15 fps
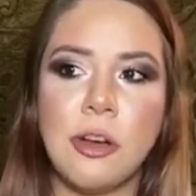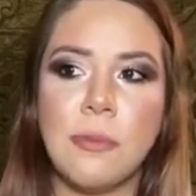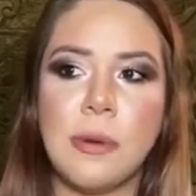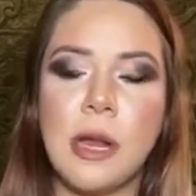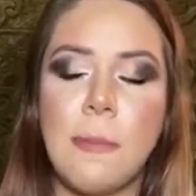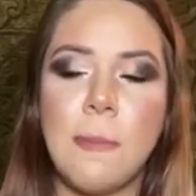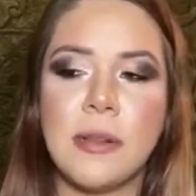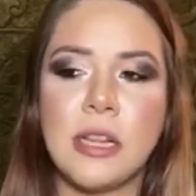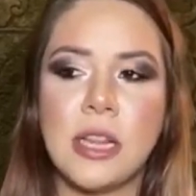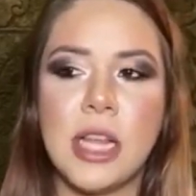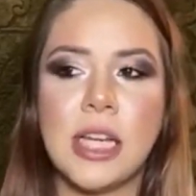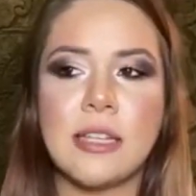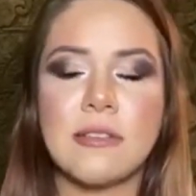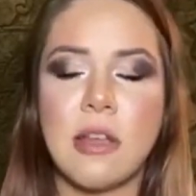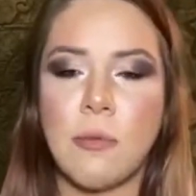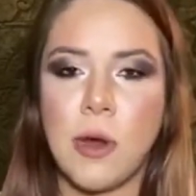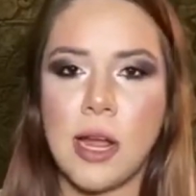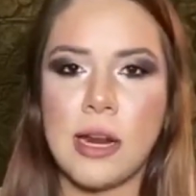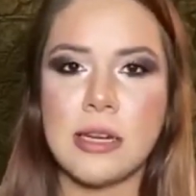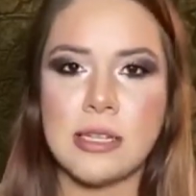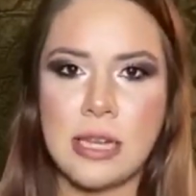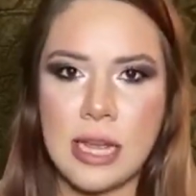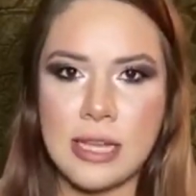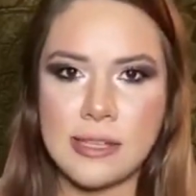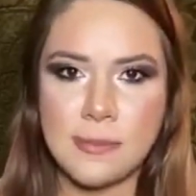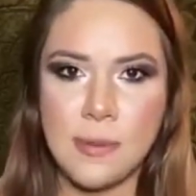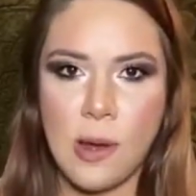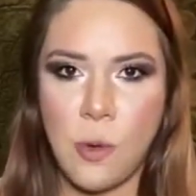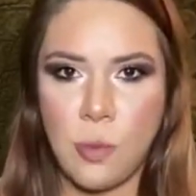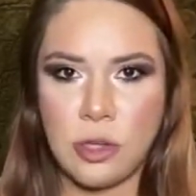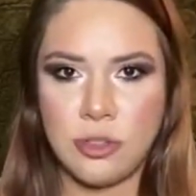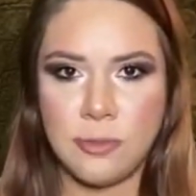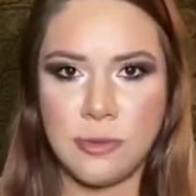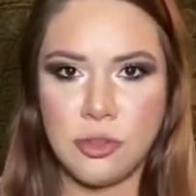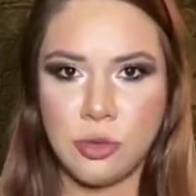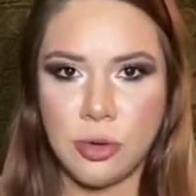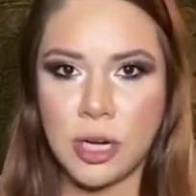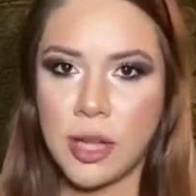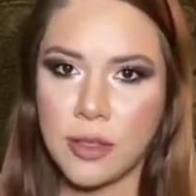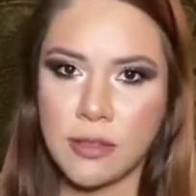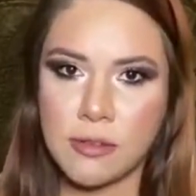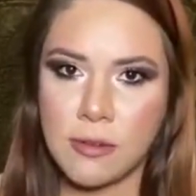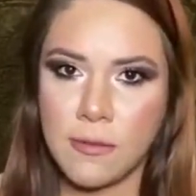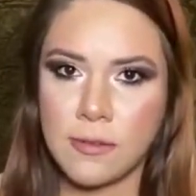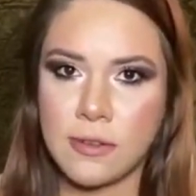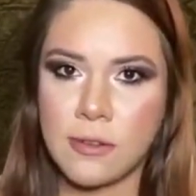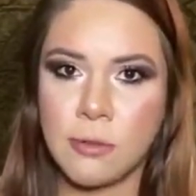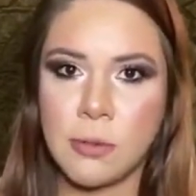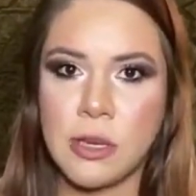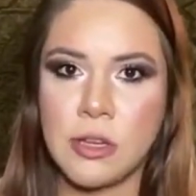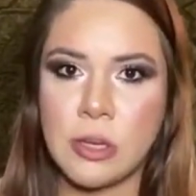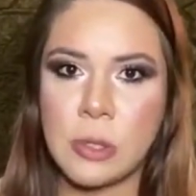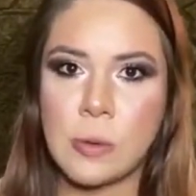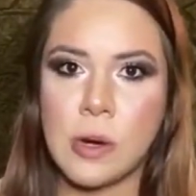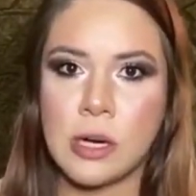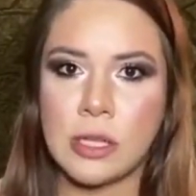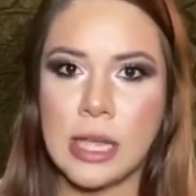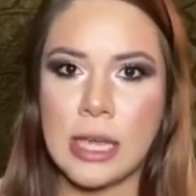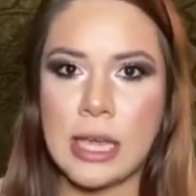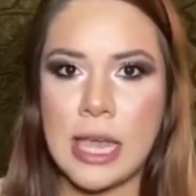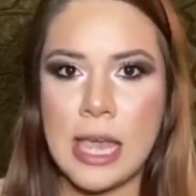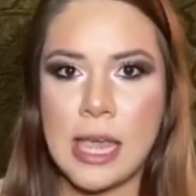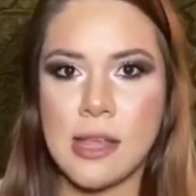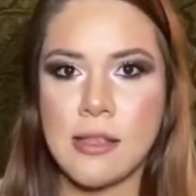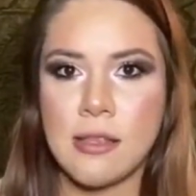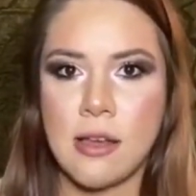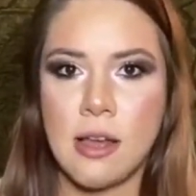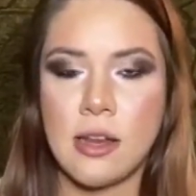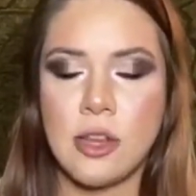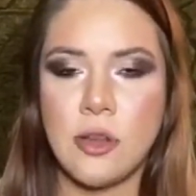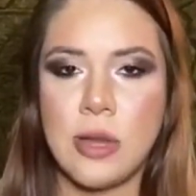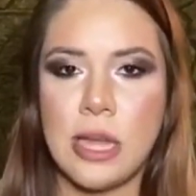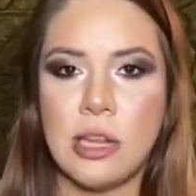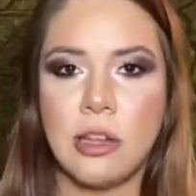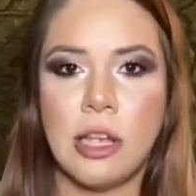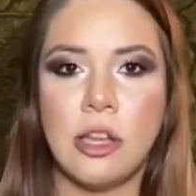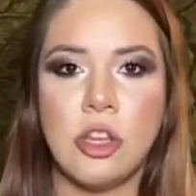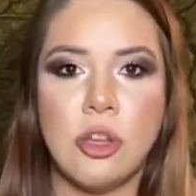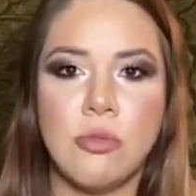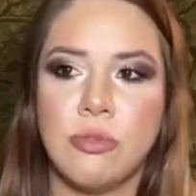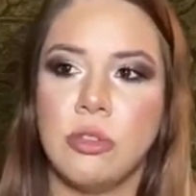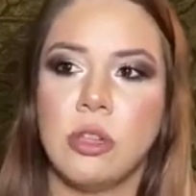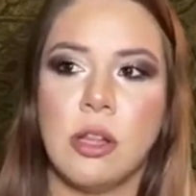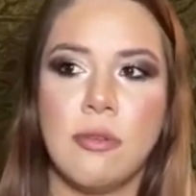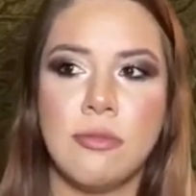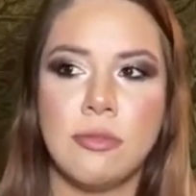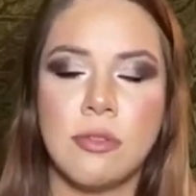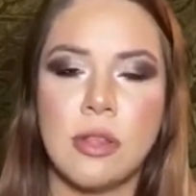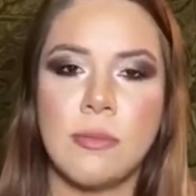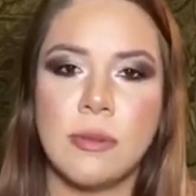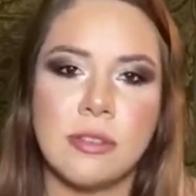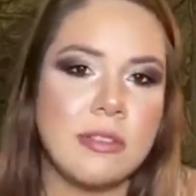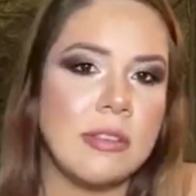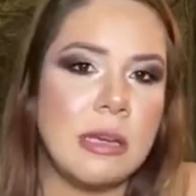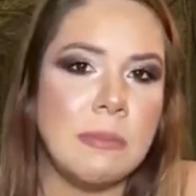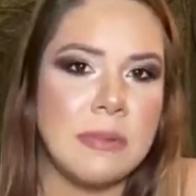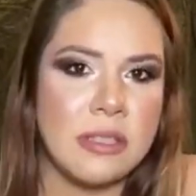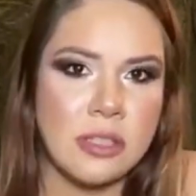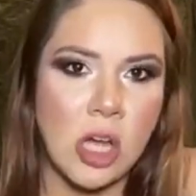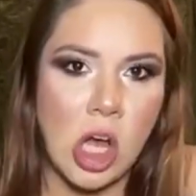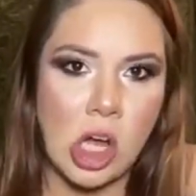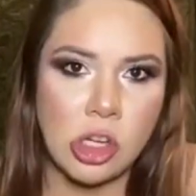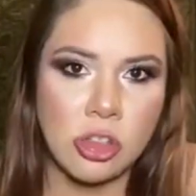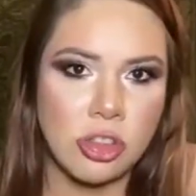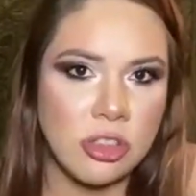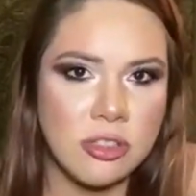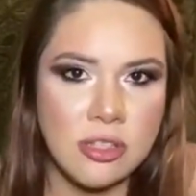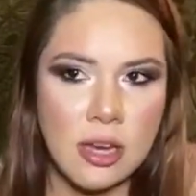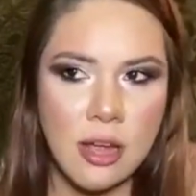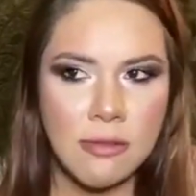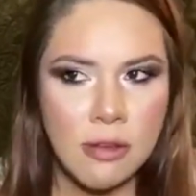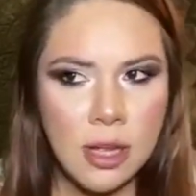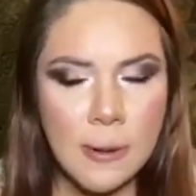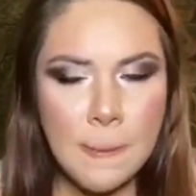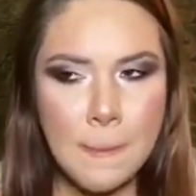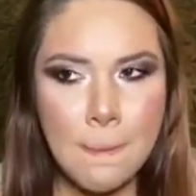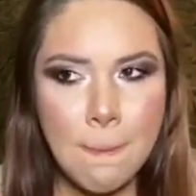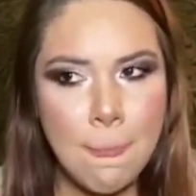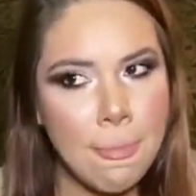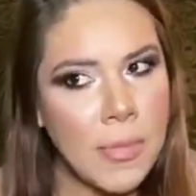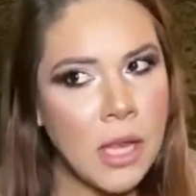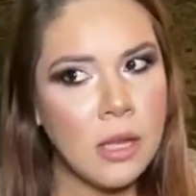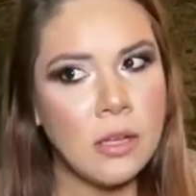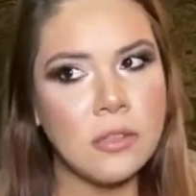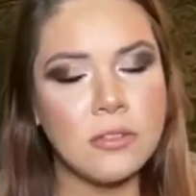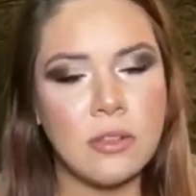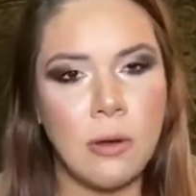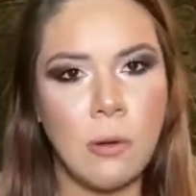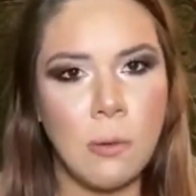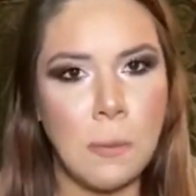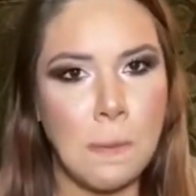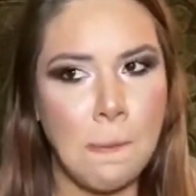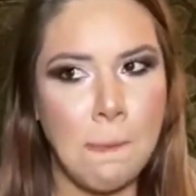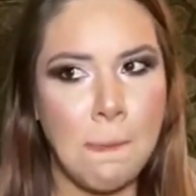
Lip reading: open up, but the thing is, I work at a day spa, which majority of the services we do are like hands-on, and you can't like use gloves for them because it's like massage and stuff. So